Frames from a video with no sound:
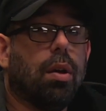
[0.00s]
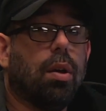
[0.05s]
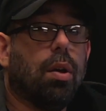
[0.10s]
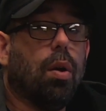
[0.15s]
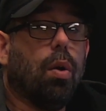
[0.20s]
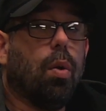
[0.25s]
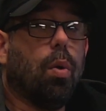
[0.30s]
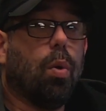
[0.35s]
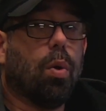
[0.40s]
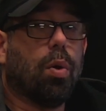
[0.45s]

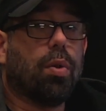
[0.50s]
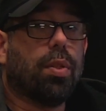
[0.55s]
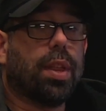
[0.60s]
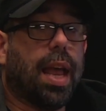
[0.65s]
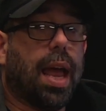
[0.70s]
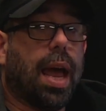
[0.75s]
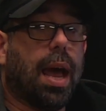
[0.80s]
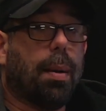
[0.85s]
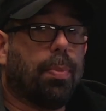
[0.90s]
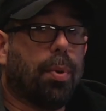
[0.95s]
Or the
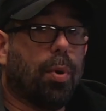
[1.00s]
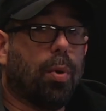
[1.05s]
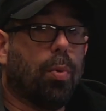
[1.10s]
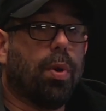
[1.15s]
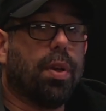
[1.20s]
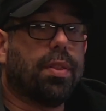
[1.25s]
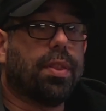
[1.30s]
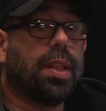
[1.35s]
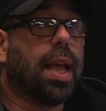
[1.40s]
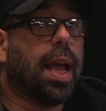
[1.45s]
Apple
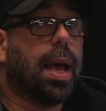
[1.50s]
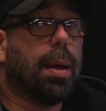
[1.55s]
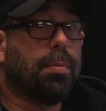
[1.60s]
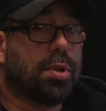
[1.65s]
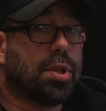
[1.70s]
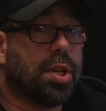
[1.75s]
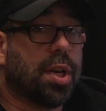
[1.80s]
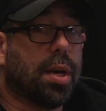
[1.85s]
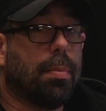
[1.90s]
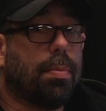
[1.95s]
with the M
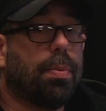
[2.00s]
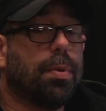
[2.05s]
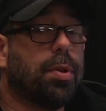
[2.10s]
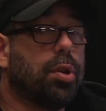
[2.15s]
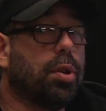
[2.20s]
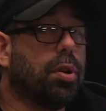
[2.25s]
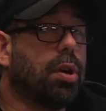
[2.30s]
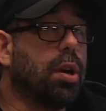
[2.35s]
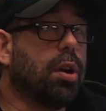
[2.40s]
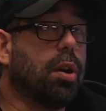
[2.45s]
chip, and
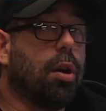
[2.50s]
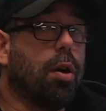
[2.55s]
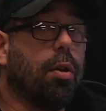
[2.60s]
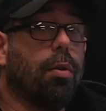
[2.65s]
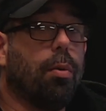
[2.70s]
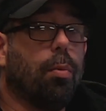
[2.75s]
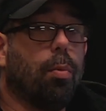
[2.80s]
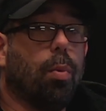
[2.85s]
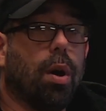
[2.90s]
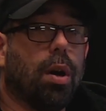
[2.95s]
you can go
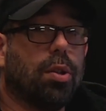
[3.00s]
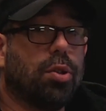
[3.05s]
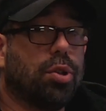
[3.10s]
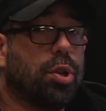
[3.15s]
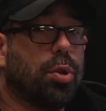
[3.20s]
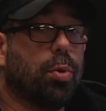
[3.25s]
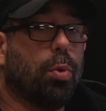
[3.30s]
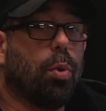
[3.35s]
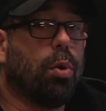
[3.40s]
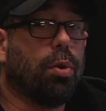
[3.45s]
1,
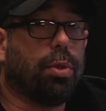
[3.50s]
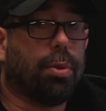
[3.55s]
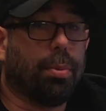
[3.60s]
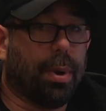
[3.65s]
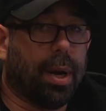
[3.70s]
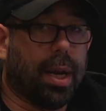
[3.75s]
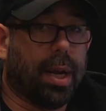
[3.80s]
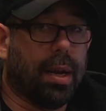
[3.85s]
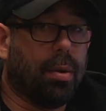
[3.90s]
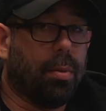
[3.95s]
2, or
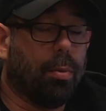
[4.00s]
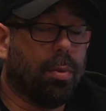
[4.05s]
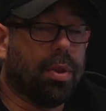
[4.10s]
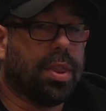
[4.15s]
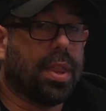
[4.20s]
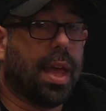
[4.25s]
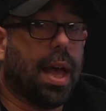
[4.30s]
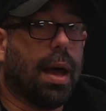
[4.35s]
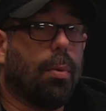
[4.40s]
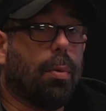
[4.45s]
3 with
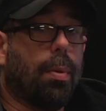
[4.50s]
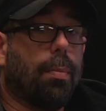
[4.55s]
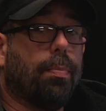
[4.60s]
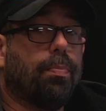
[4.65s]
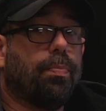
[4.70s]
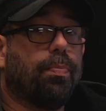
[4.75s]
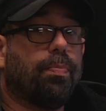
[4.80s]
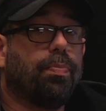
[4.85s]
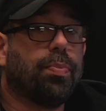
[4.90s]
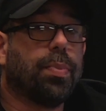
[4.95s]
that one.
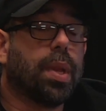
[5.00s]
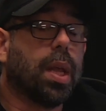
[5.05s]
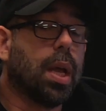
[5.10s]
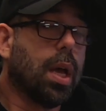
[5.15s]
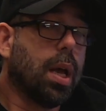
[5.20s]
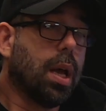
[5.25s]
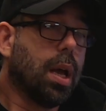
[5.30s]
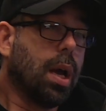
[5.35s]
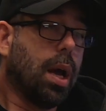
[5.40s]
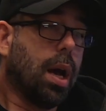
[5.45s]

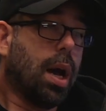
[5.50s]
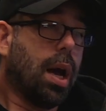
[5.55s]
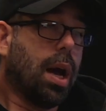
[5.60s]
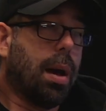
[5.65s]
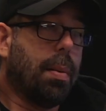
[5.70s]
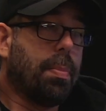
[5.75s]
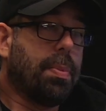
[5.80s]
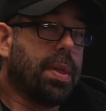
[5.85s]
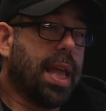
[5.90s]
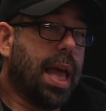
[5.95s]

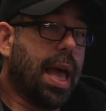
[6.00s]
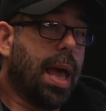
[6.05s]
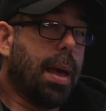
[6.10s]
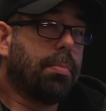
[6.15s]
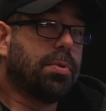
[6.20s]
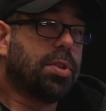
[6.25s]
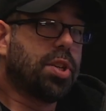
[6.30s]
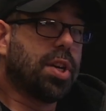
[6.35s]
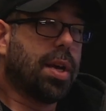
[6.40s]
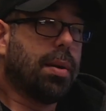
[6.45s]
The M
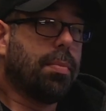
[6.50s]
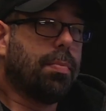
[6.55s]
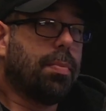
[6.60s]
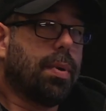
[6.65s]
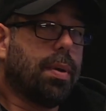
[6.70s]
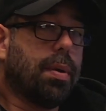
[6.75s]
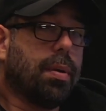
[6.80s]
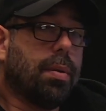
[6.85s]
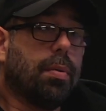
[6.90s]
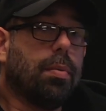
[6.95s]
chip
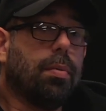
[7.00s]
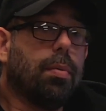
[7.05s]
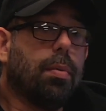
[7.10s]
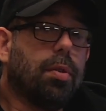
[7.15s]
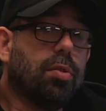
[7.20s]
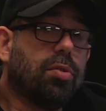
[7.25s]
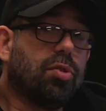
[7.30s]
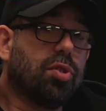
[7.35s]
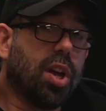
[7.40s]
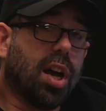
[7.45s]

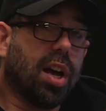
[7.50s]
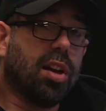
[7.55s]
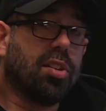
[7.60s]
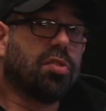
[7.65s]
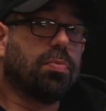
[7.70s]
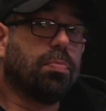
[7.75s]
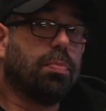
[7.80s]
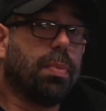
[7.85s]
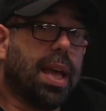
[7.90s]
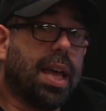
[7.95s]
does
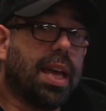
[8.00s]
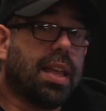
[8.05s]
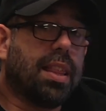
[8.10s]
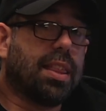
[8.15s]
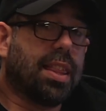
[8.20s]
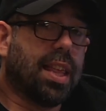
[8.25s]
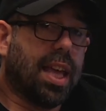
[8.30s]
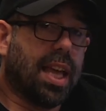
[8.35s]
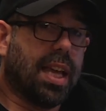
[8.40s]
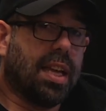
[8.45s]
make
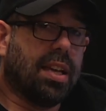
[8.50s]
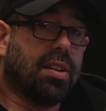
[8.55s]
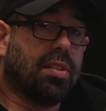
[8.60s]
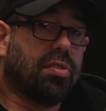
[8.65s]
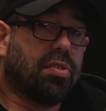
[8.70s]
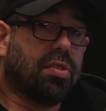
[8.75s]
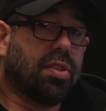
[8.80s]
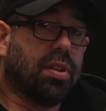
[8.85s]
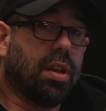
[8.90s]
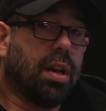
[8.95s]

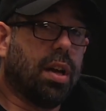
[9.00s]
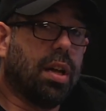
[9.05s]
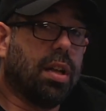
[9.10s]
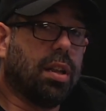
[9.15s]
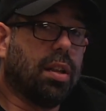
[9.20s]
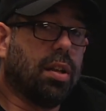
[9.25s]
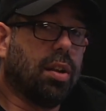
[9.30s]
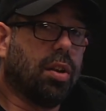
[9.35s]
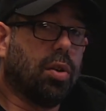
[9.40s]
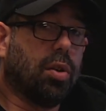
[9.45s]
things a little